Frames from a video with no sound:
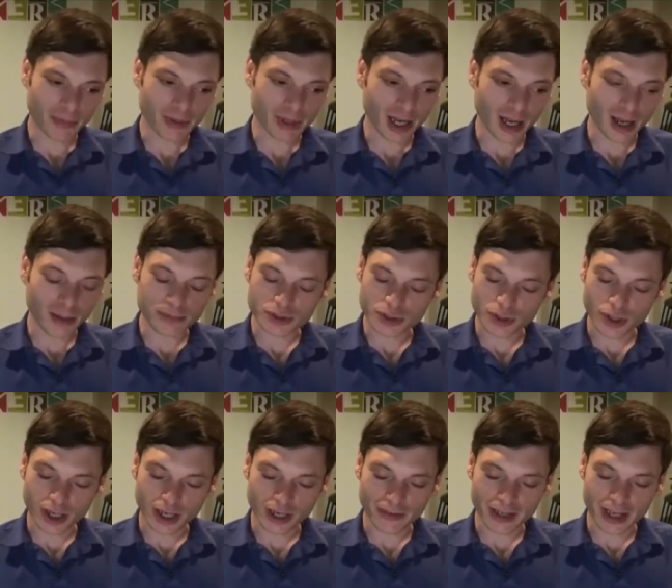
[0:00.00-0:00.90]
I'm
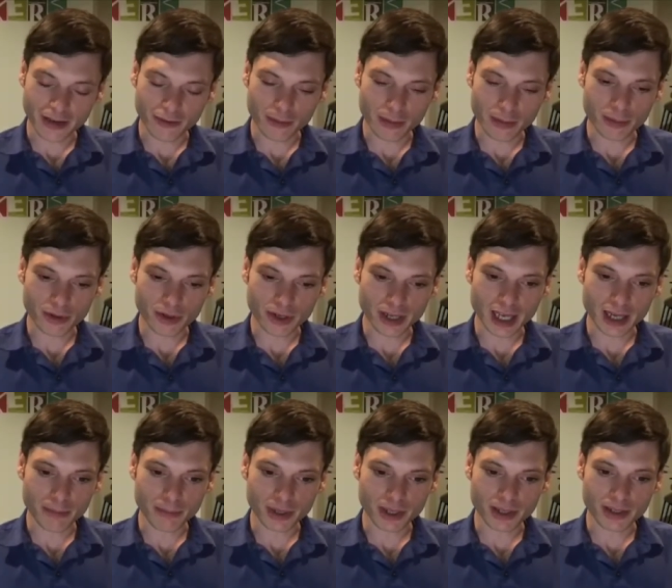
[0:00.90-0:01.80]
sorry, I can't remember her
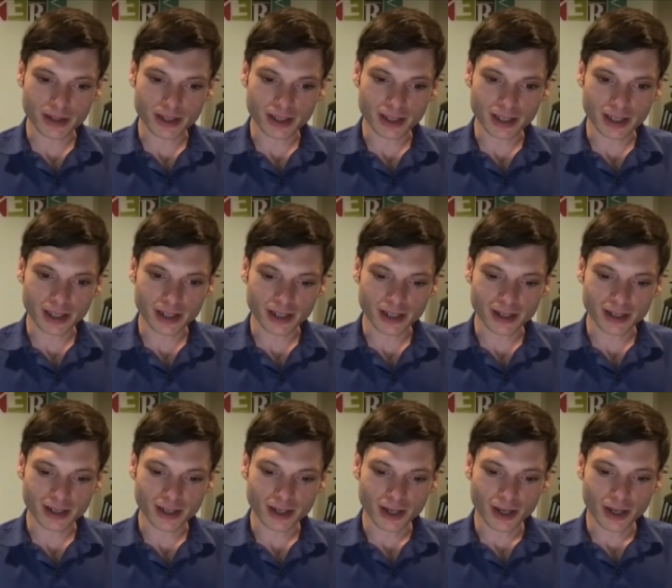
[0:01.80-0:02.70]
name, but the
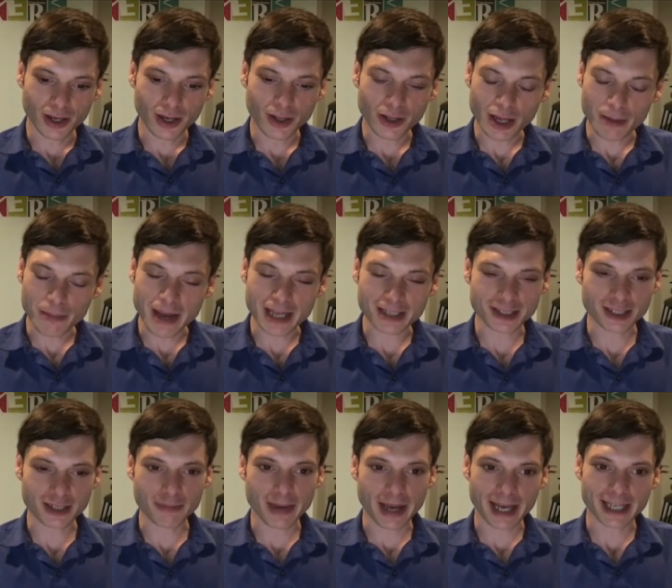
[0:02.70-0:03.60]

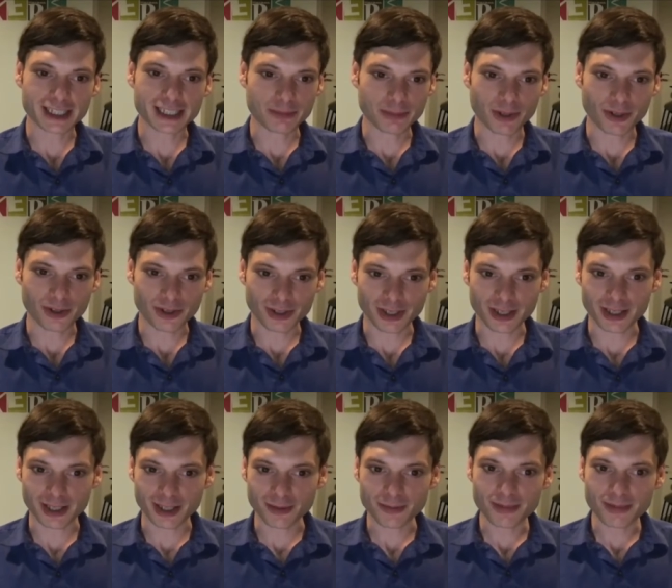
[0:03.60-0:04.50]
climatic basketball game.